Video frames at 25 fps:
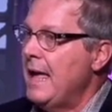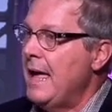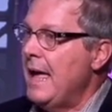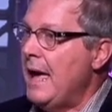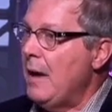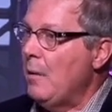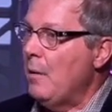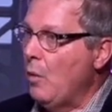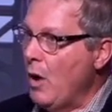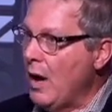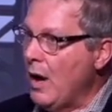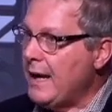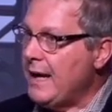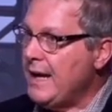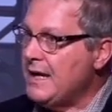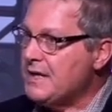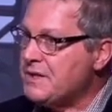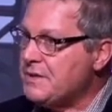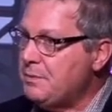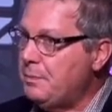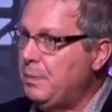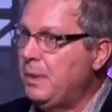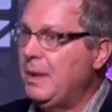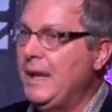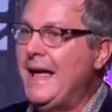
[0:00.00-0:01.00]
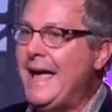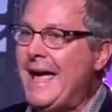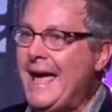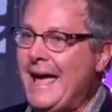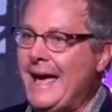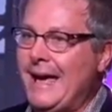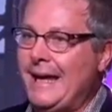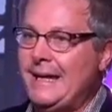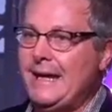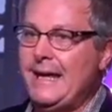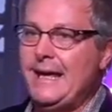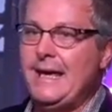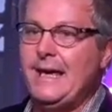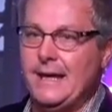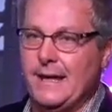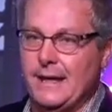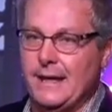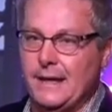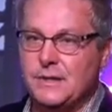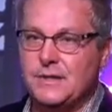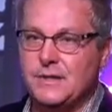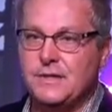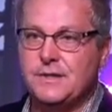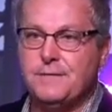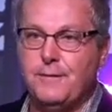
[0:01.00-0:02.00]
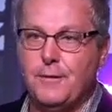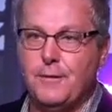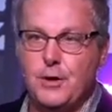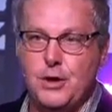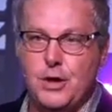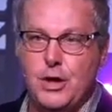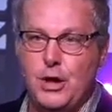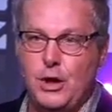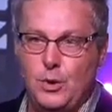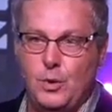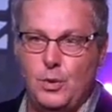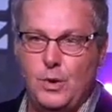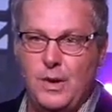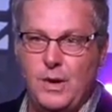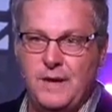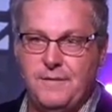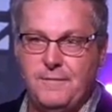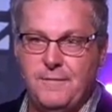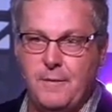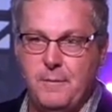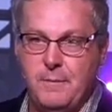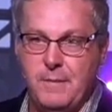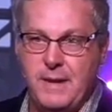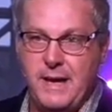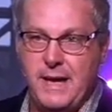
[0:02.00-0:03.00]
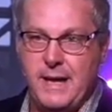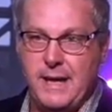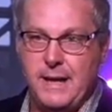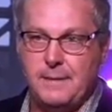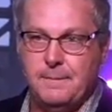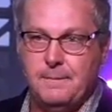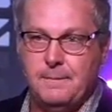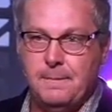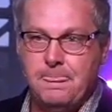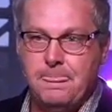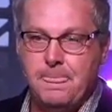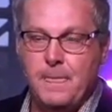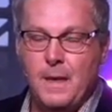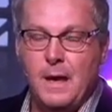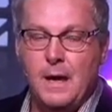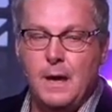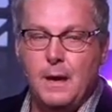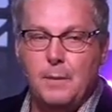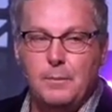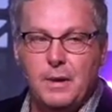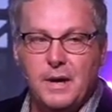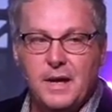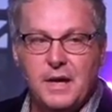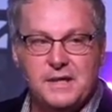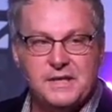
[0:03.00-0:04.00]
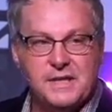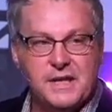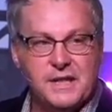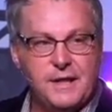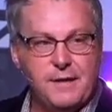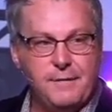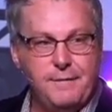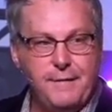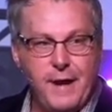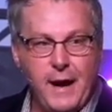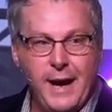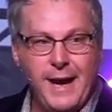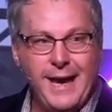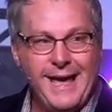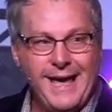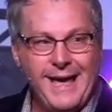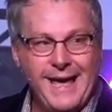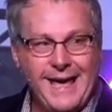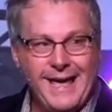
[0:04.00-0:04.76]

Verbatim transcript: and what his plan is for you and for me. Because at the very